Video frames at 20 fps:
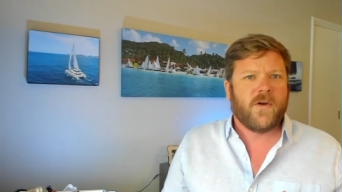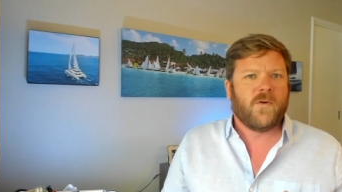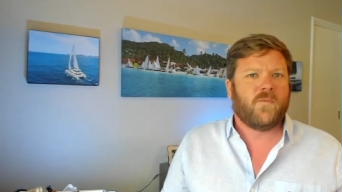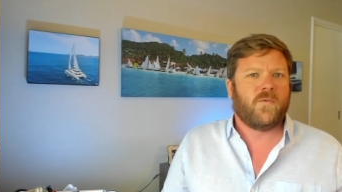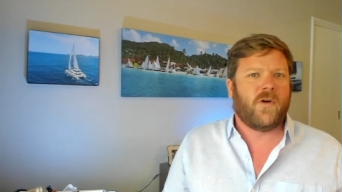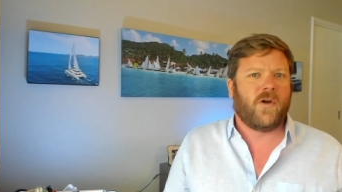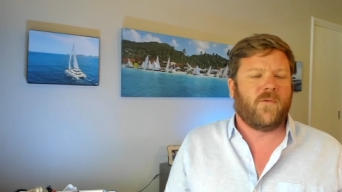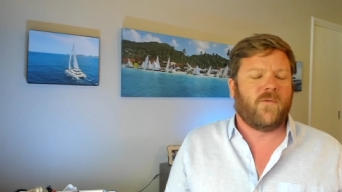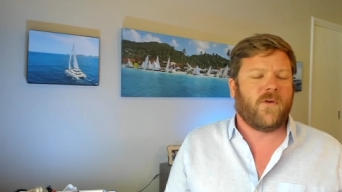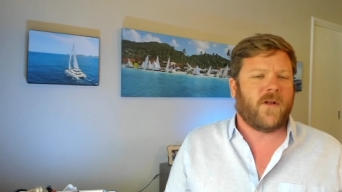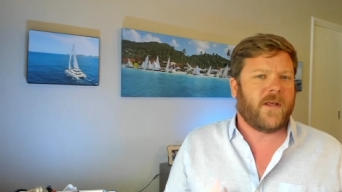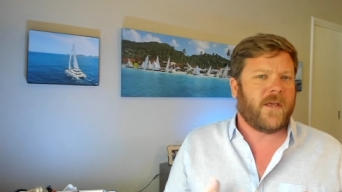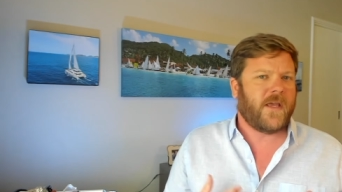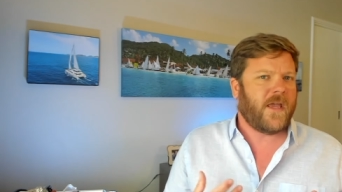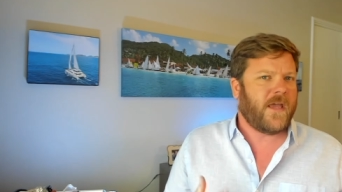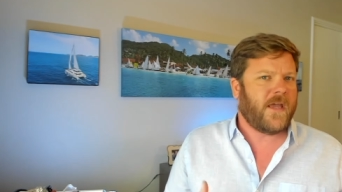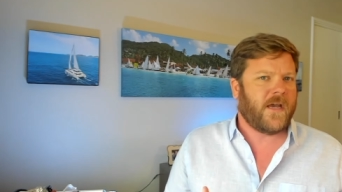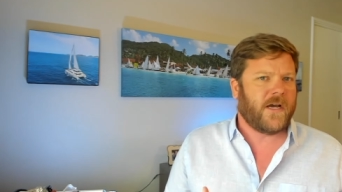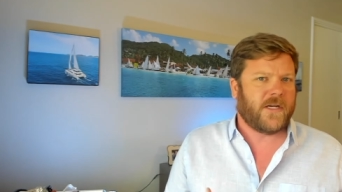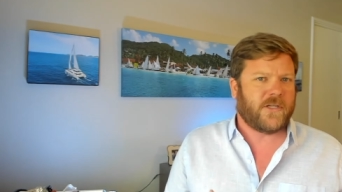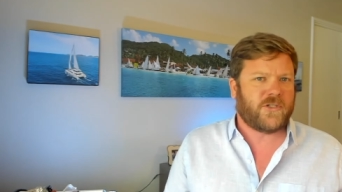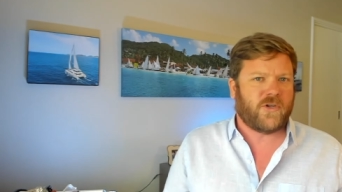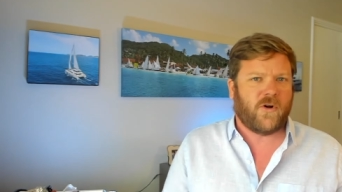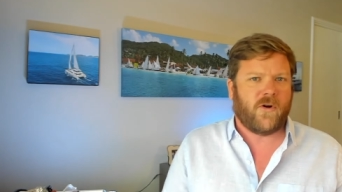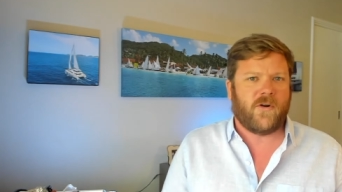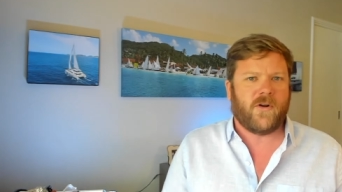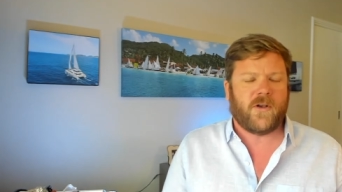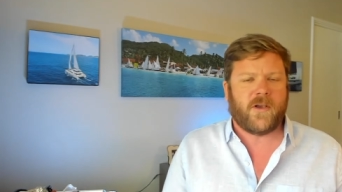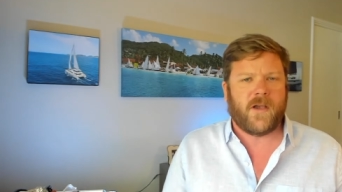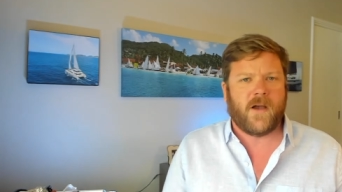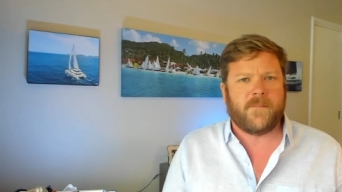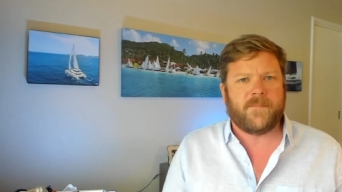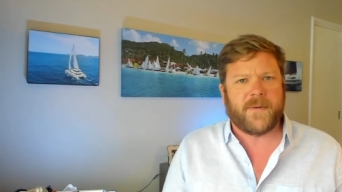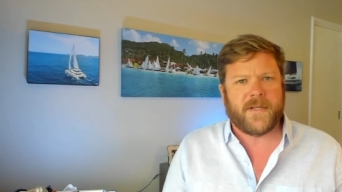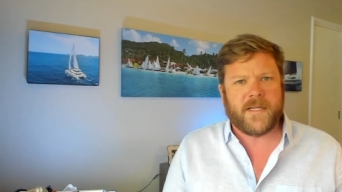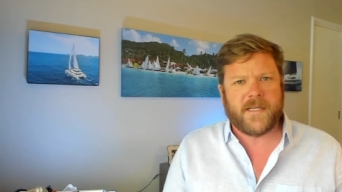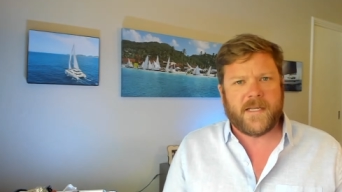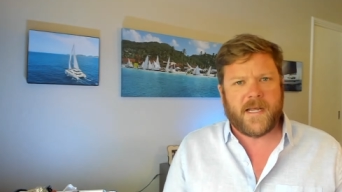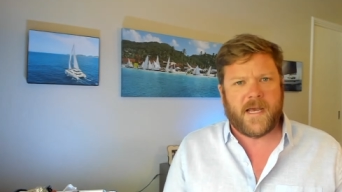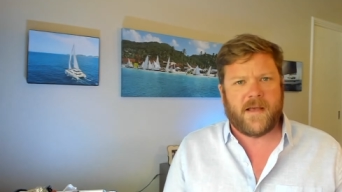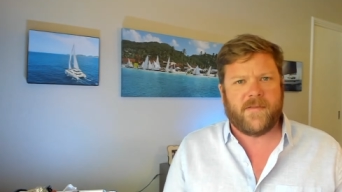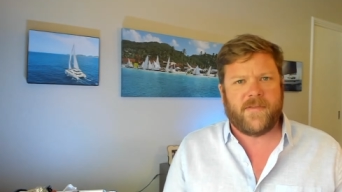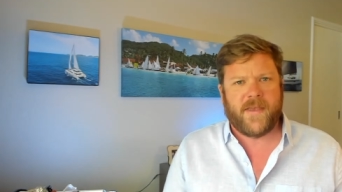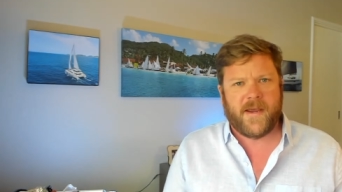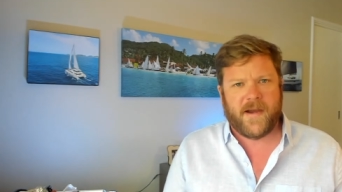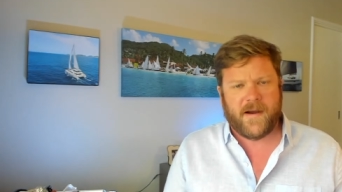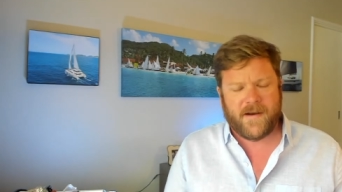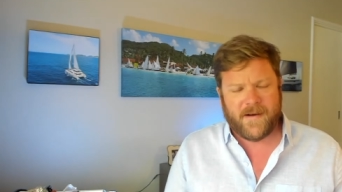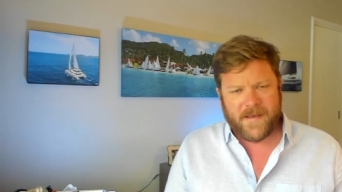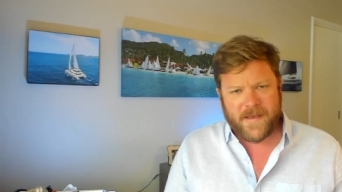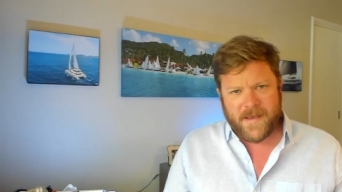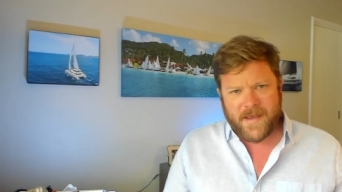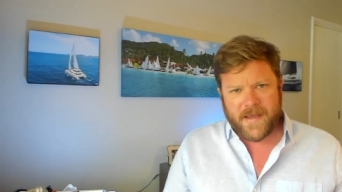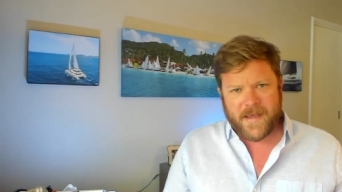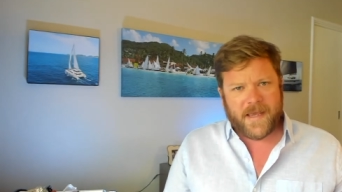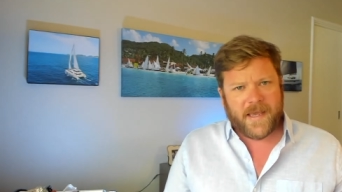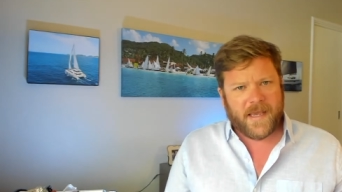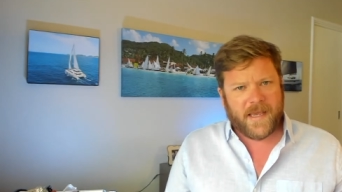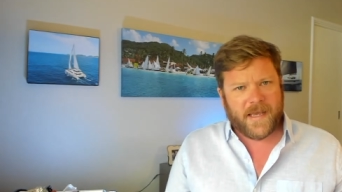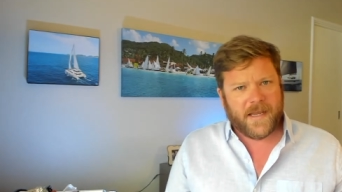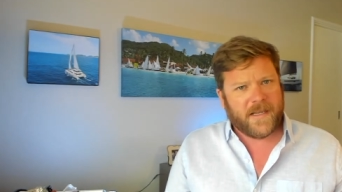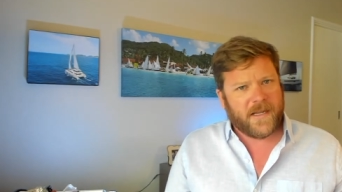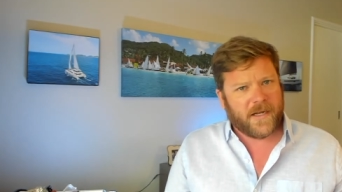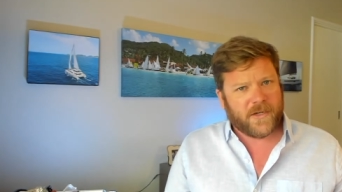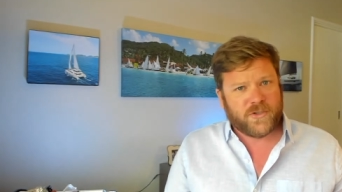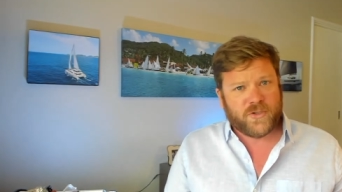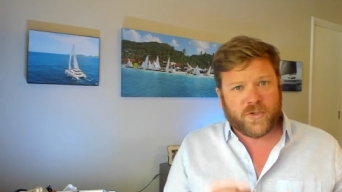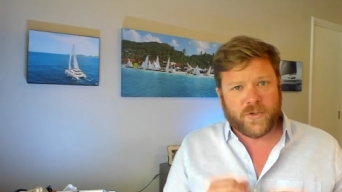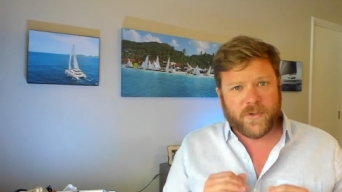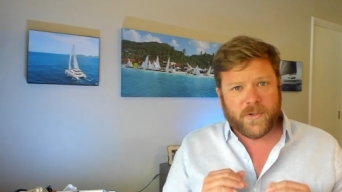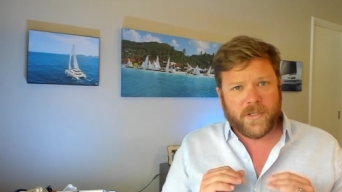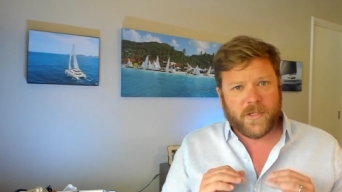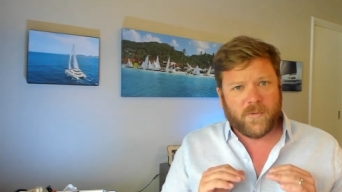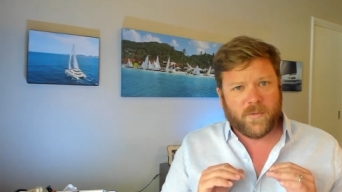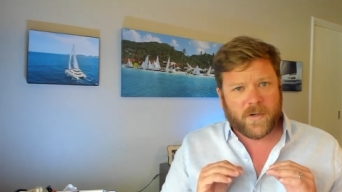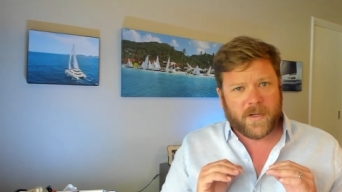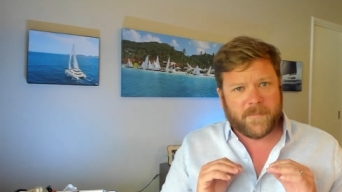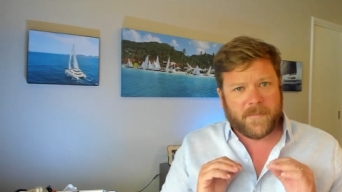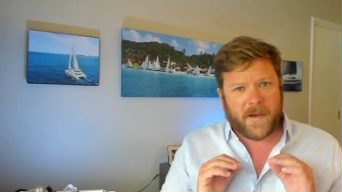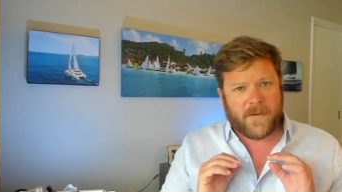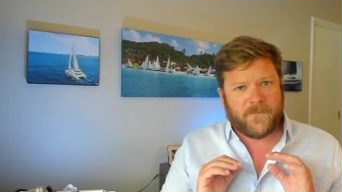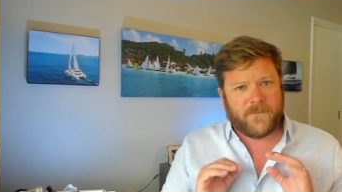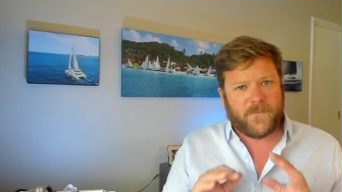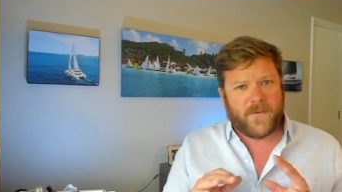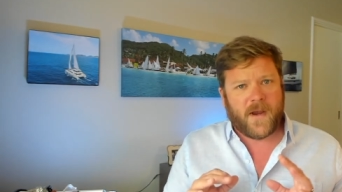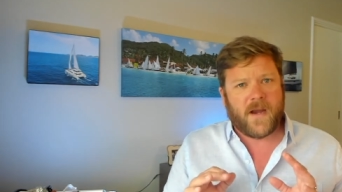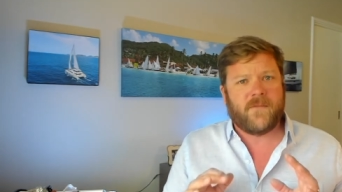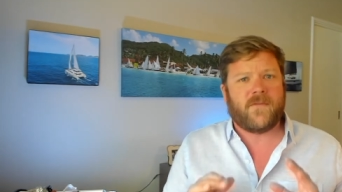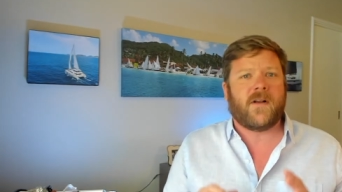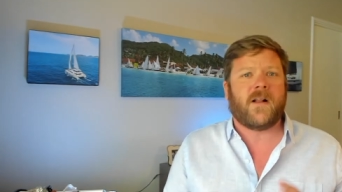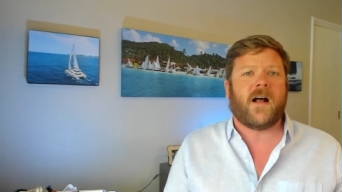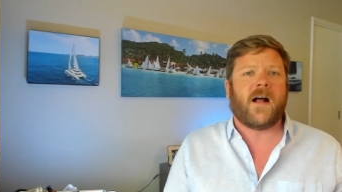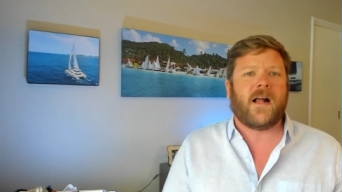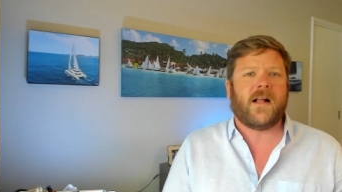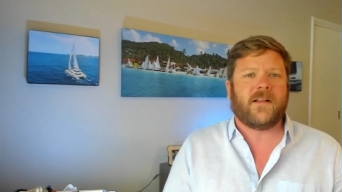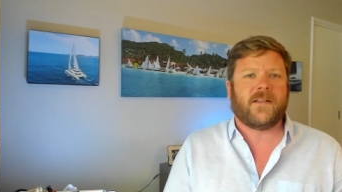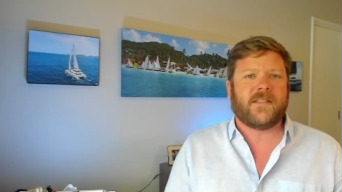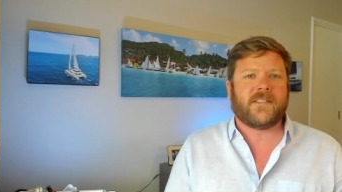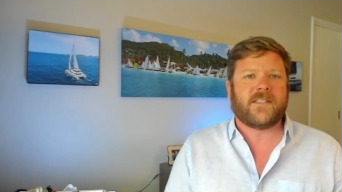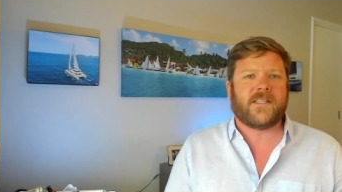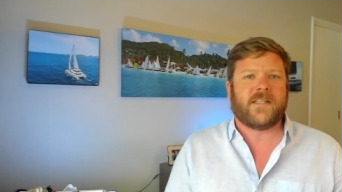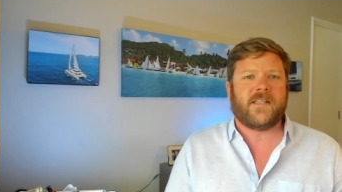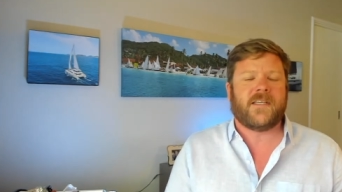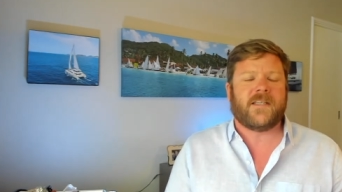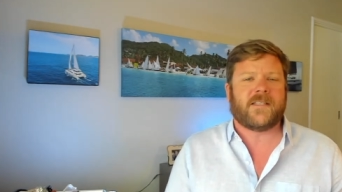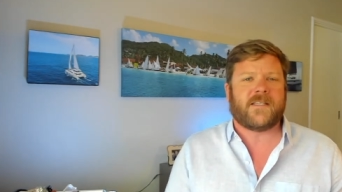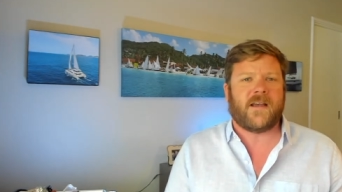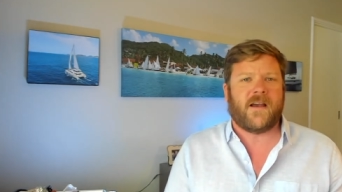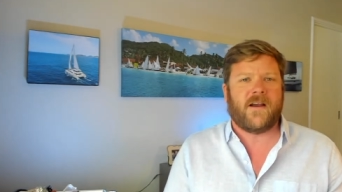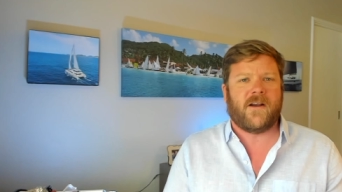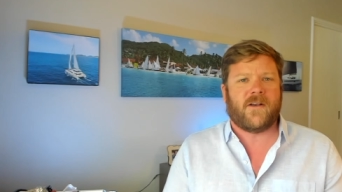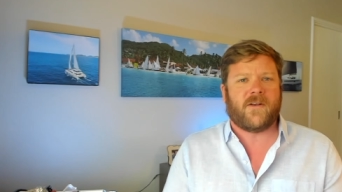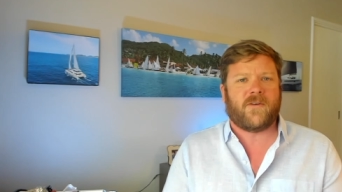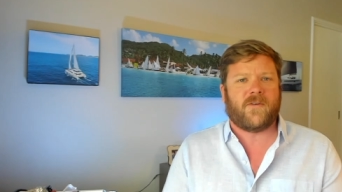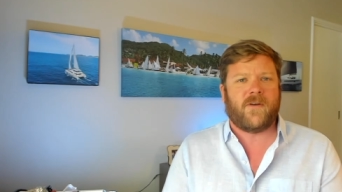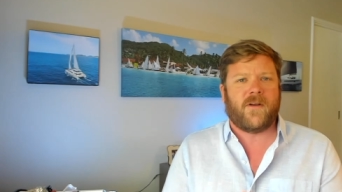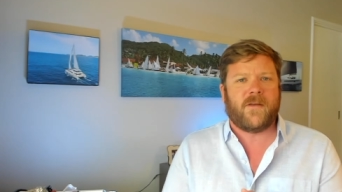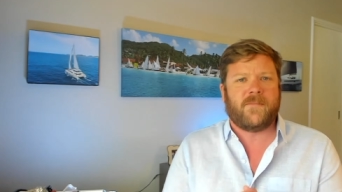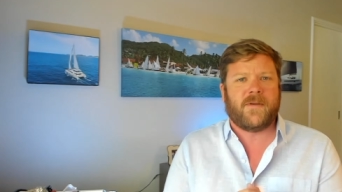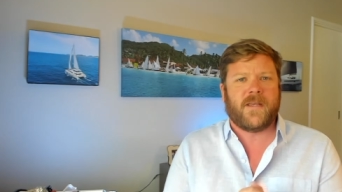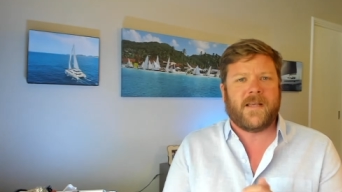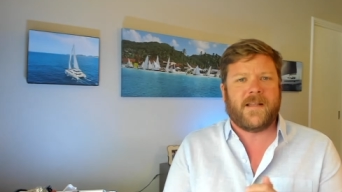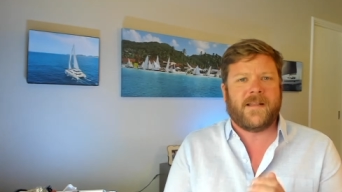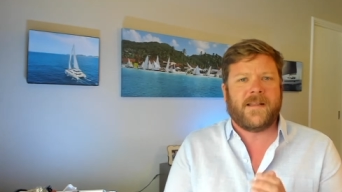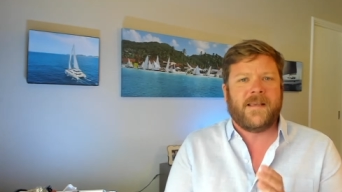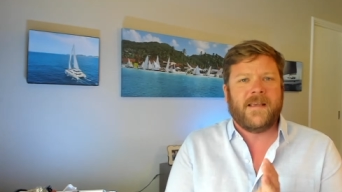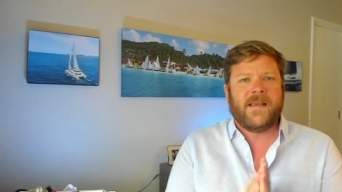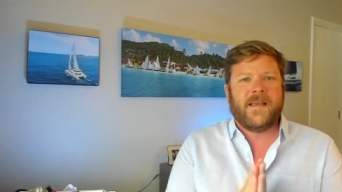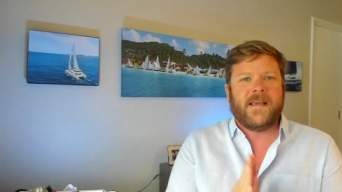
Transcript: We're running a uh, charter company down there, and uh, truly one of my favorite islands in the entire Caribbean.